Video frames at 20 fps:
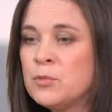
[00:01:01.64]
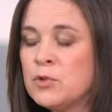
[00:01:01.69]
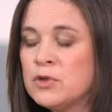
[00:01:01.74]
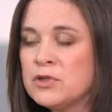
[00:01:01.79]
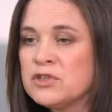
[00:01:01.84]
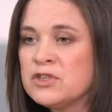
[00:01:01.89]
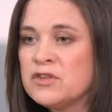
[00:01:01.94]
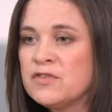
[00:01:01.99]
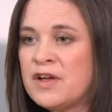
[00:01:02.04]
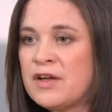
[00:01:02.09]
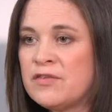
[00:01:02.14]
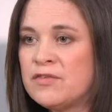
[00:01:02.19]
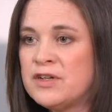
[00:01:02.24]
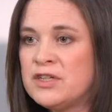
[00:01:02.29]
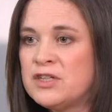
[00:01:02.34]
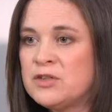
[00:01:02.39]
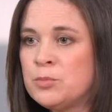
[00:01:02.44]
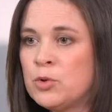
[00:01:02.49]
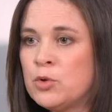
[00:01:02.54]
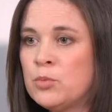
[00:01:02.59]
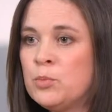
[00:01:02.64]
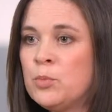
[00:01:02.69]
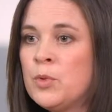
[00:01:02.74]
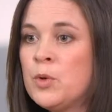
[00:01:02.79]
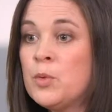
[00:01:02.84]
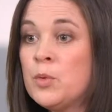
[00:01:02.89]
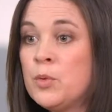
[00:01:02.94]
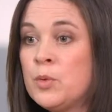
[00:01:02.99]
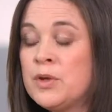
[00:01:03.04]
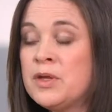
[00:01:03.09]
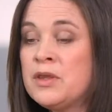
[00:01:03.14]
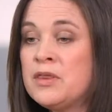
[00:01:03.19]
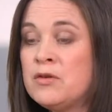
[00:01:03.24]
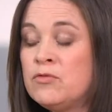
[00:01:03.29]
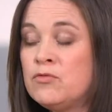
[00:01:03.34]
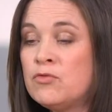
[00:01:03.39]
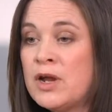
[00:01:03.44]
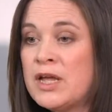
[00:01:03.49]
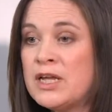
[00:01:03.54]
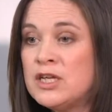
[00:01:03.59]
months of having his pump, we were
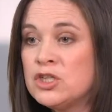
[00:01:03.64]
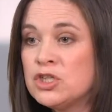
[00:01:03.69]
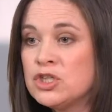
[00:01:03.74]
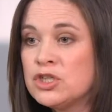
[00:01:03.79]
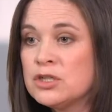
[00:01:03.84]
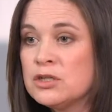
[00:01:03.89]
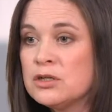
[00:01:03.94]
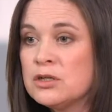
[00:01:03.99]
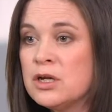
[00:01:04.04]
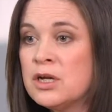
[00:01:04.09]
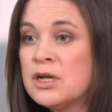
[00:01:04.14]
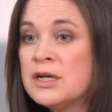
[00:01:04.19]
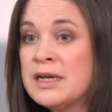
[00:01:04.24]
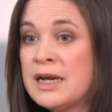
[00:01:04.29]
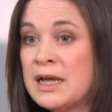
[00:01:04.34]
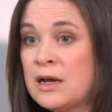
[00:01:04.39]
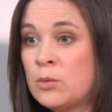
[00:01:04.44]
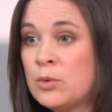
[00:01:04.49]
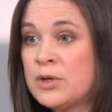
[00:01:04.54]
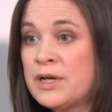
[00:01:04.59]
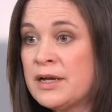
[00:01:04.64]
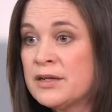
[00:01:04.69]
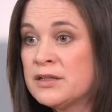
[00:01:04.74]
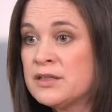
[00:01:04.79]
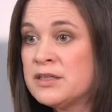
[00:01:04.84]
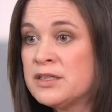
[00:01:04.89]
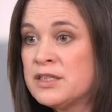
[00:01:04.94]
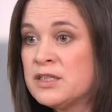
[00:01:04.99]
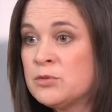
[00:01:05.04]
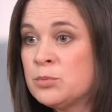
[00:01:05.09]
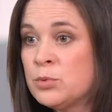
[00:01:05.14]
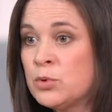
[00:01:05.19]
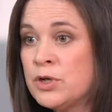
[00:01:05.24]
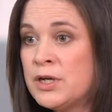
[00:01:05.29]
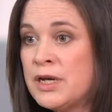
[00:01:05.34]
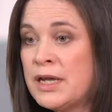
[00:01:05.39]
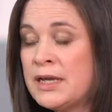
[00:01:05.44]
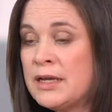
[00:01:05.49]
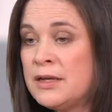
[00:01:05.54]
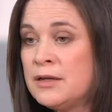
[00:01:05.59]
within range, and now we're down to
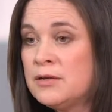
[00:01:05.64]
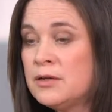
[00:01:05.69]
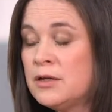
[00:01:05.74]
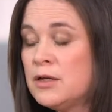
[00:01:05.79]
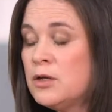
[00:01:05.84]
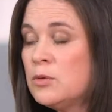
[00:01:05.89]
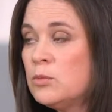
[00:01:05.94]
6.8,